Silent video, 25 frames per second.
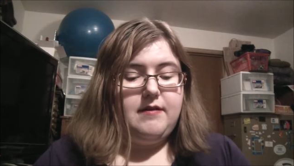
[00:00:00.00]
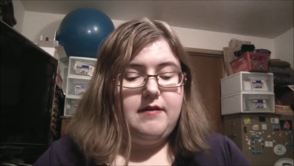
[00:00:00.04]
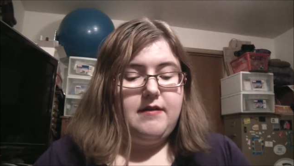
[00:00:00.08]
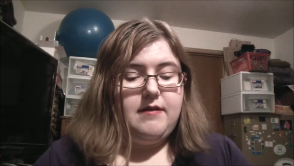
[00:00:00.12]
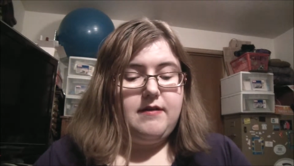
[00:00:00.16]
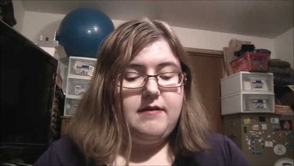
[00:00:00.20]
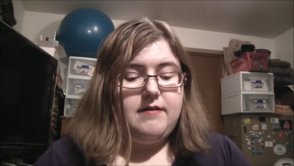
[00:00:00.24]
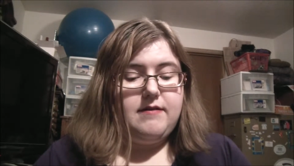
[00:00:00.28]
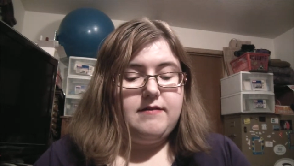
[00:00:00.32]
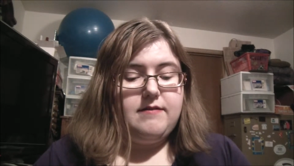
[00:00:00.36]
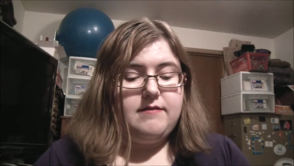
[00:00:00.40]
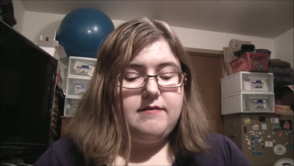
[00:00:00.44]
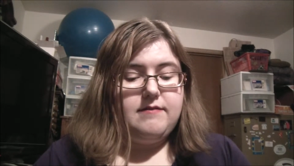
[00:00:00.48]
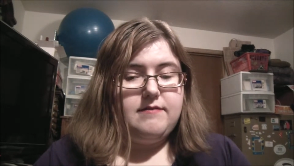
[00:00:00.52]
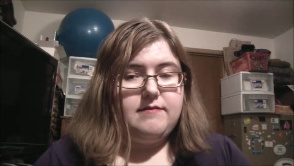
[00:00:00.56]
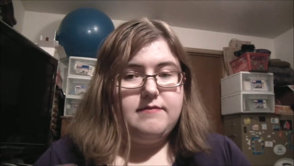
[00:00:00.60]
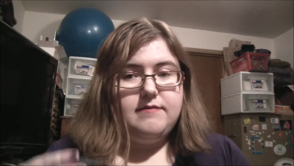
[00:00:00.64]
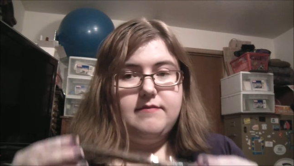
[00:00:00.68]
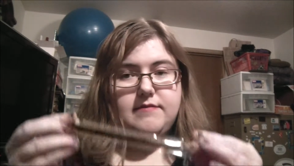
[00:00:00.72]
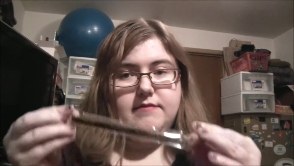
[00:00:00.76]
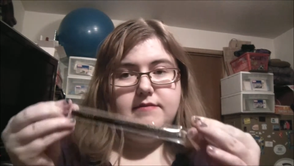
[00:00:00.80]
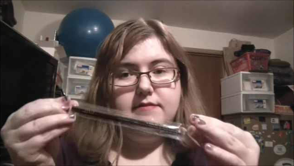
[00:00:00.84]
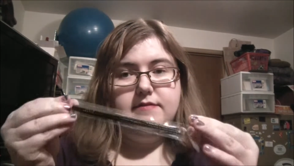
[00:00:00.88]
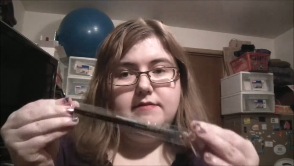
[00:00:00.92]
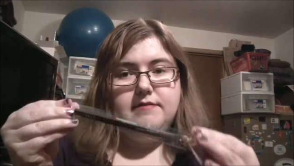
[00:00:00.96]

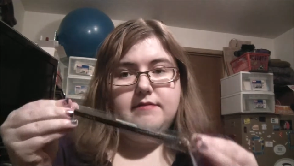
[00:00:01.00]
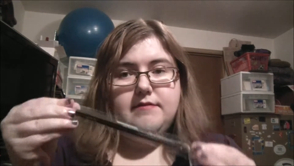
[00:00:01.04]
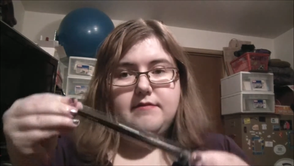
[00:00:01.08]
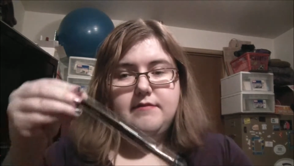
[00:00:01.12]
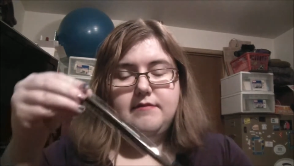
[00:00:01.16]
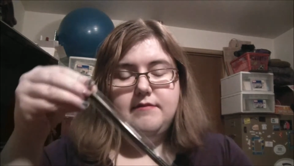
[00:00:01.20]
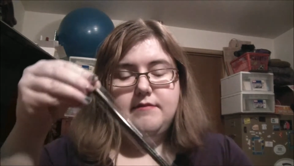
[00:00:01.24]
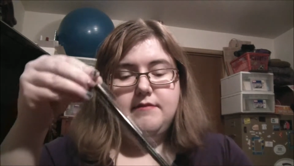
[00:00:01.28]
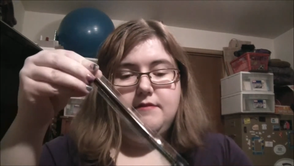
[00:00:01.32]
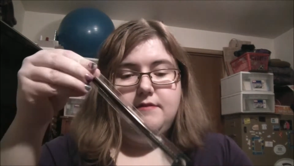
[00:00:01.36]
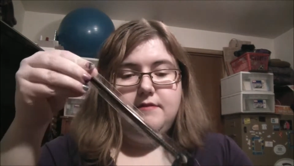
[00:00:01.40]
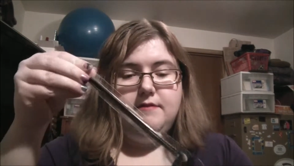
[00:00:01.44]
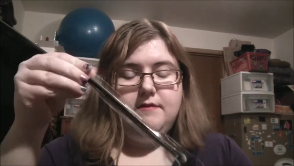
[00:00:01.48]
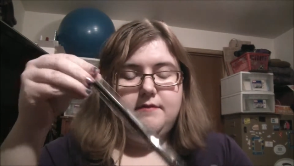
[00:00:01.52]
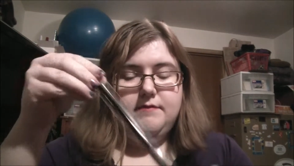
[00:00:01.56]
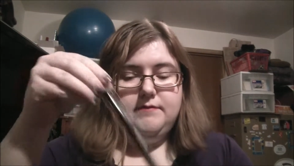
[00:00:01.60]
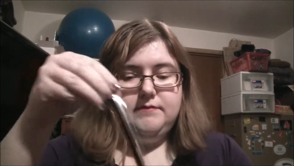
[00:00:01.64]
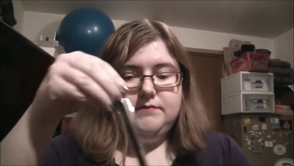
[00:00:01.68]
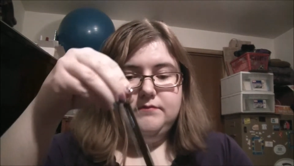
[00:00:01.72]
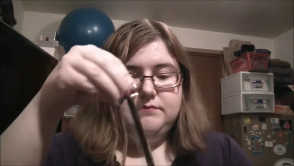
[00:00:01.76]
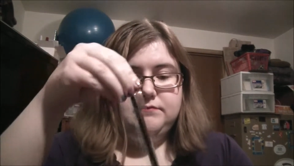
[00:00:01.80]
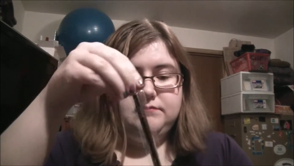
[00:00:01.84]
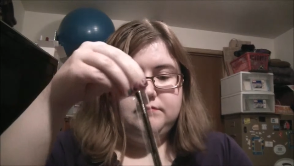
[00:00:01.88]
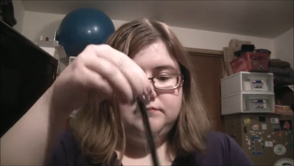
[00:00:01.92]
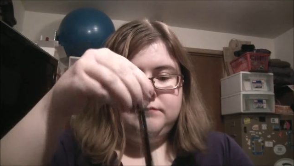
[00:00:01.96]

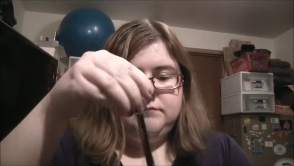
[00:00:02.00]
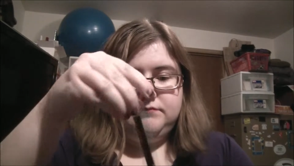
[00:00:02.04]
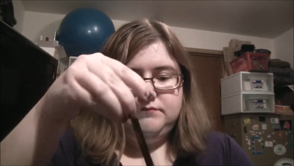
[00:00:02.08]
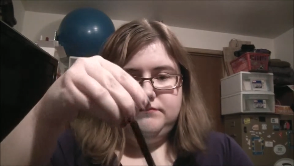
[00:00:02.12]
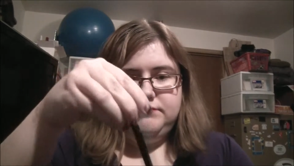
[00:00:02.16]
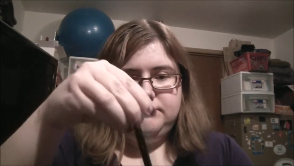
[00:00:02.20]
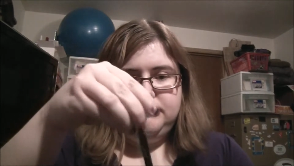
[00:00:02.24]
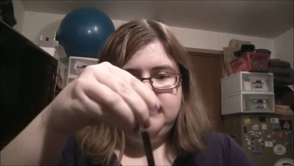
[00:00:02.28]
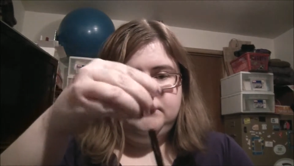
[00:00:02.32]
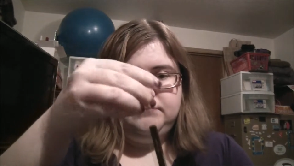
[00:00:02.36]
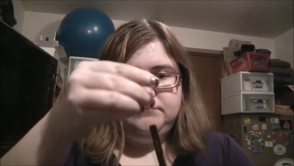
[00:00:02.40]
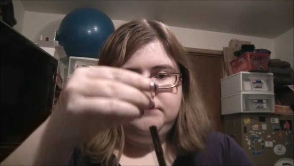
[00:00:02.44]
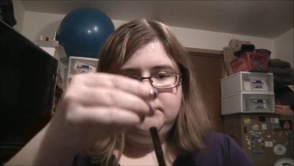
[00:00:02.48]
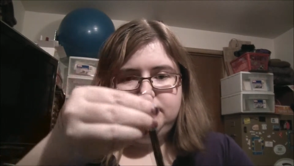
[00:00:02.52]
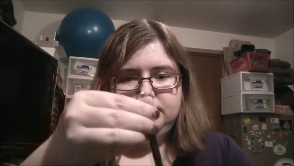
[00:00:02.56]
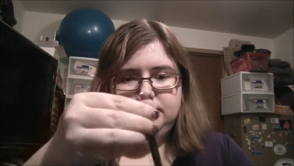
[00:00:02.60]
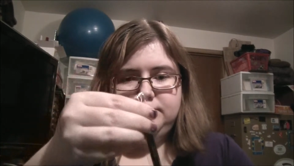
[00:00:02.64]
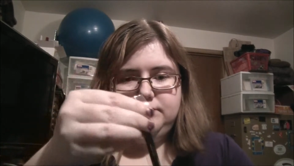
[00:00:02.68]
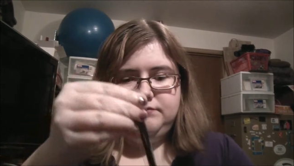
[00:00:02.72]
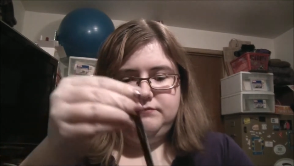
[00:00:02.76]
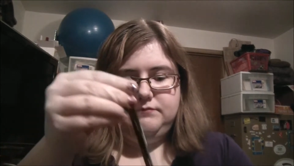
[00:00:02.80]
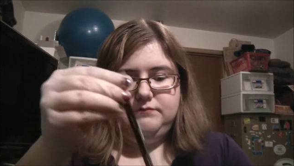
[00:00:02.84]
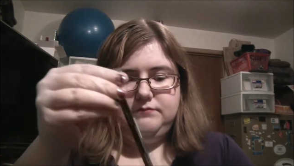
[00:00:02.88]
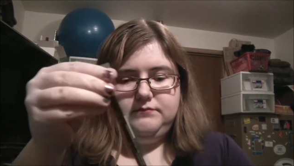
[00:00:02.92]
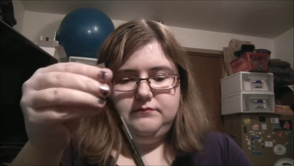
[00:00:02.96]

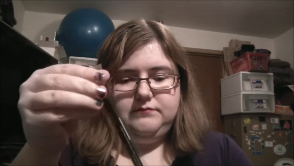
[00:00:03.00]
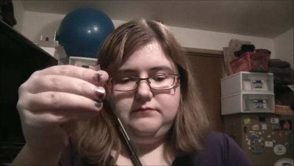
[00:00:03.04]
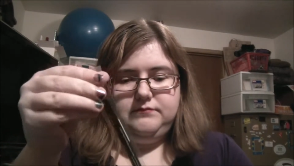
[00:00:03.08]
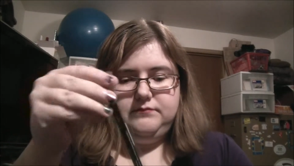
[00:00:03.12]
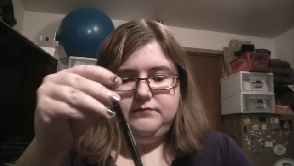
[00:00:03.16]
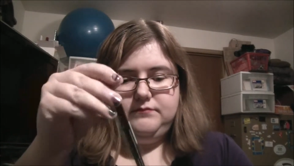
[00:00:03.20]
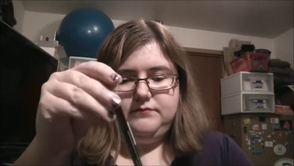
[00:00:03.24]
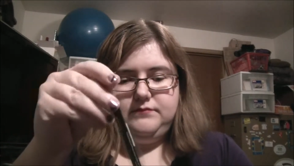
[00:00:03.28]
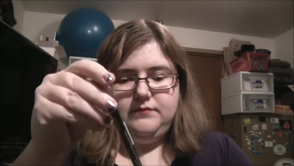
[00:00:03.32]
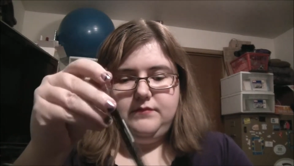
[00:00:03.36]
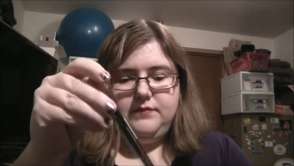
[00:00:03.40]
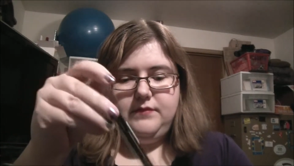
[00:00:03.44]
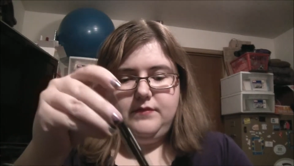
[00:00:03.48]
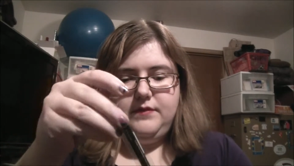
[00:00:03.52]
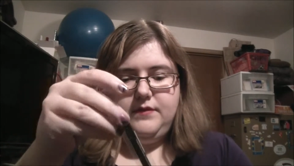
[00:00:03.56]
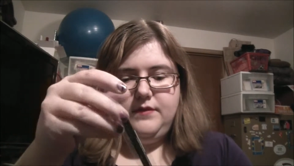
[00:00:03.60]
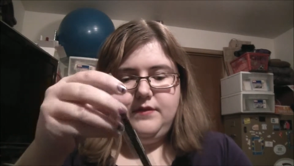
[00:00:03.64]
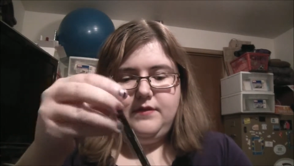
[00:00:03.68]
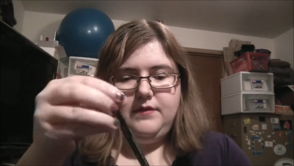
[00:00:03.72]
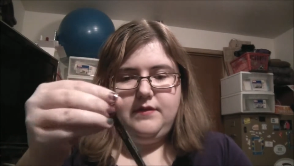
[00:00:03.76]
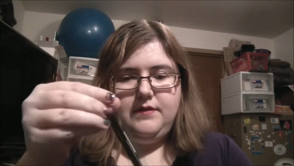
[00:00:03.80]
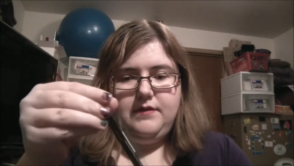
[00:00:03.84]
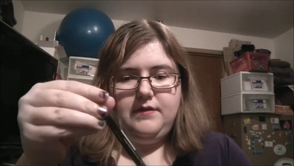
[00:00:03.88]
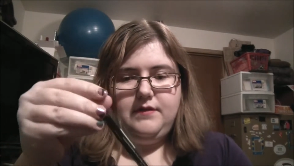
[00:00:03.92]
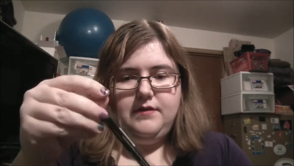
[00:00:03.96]

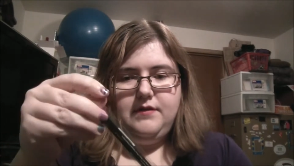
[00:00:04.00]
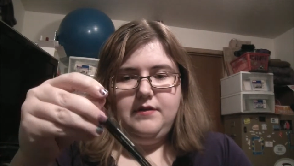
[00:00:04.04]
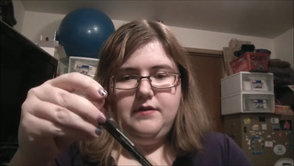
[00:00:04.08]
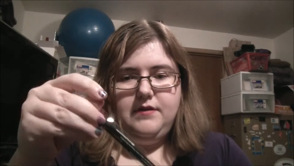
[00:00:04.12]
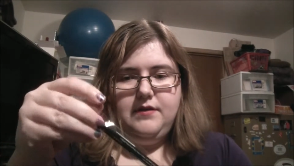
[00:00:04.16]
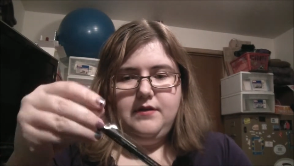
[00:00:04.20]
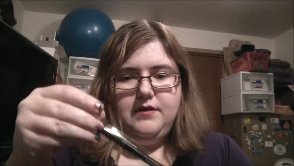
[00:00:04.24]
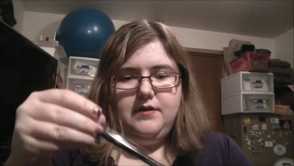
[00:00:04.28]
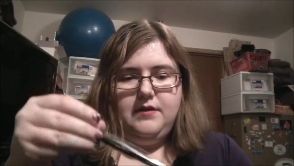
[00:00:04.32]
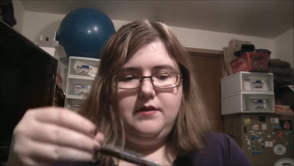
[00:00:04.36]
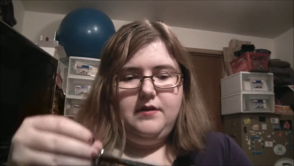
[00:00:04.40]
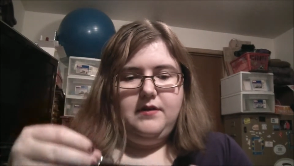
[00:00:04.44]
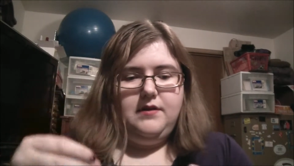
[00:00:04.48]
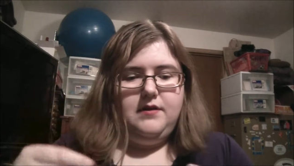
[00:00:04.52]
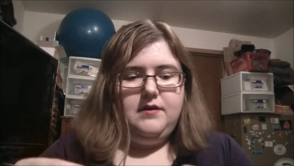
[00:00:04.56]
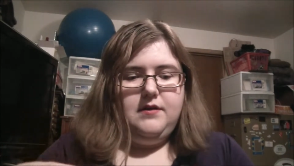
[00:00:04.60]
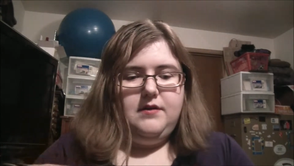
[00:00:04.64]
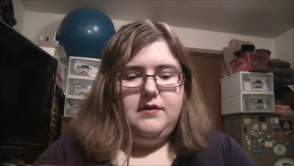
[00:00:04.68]
Nothing is said.